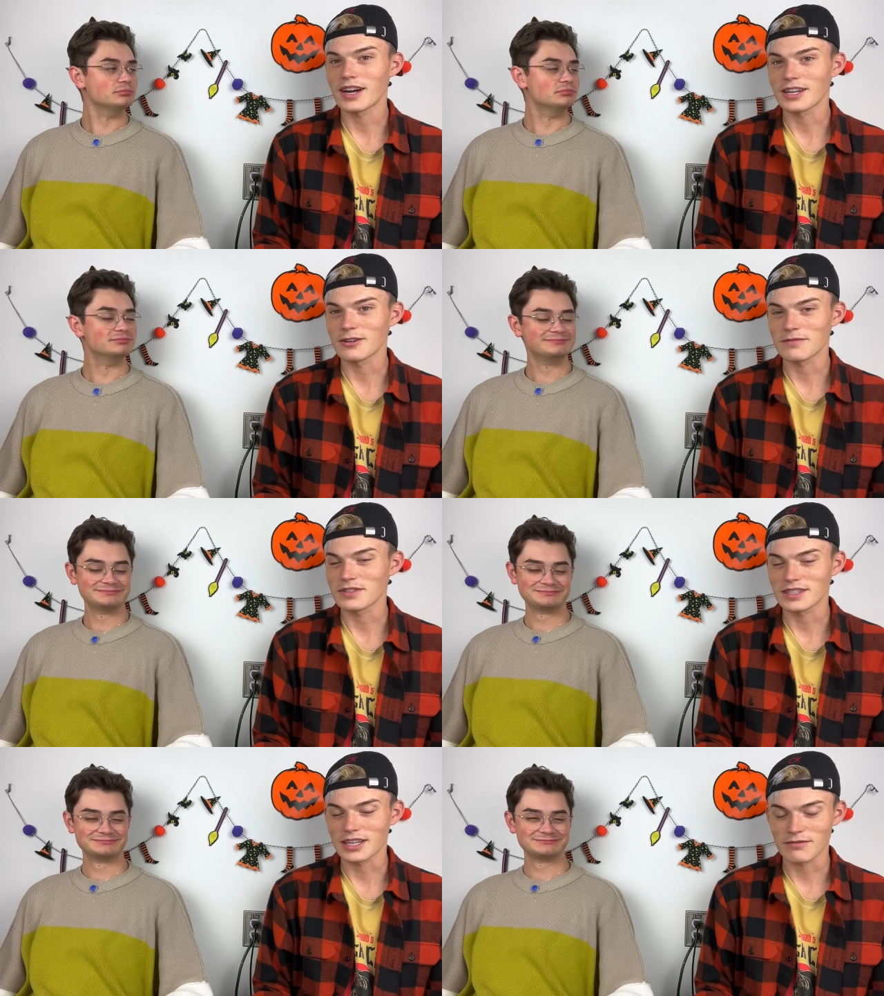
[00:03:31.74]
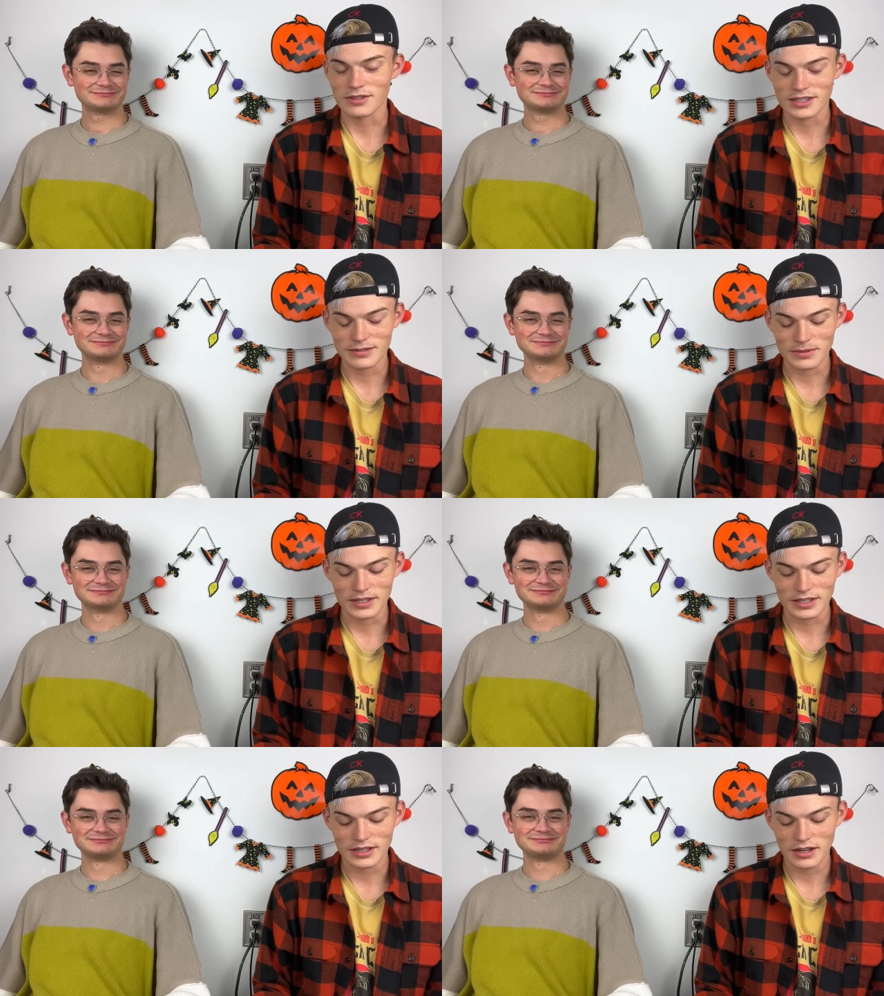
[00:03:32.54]
Speaker 1: I know it feels like I've already explained
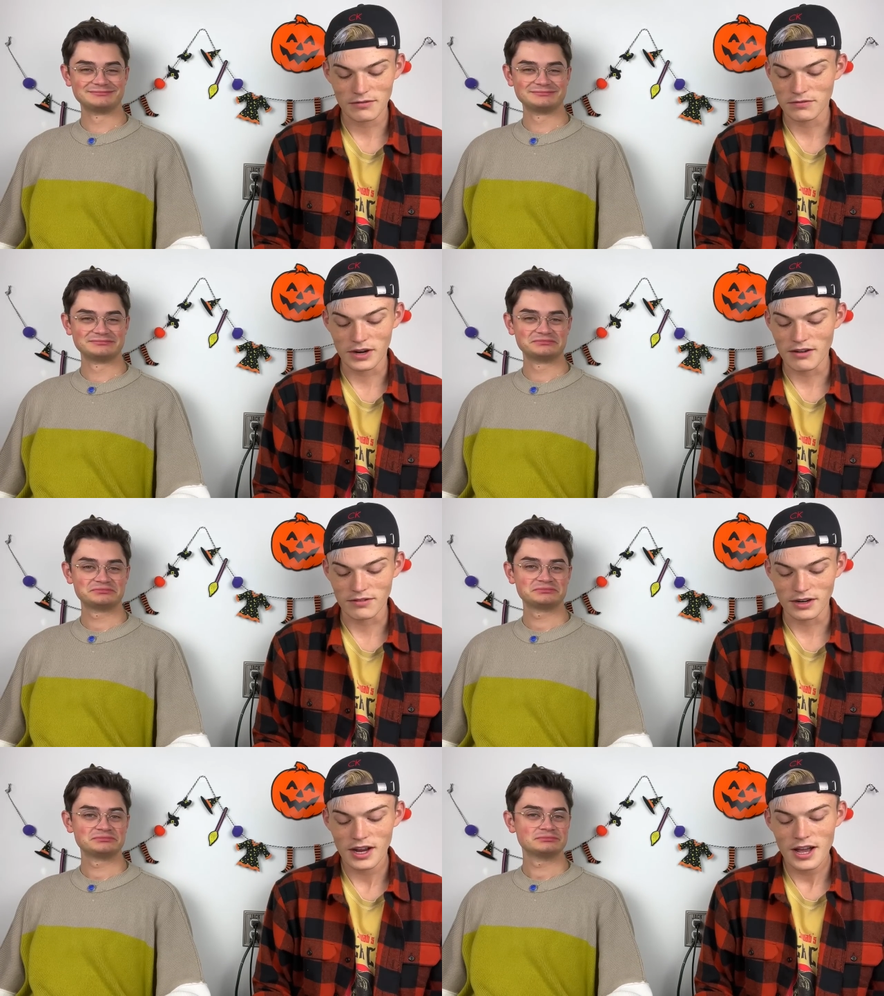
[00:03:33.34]
it forever.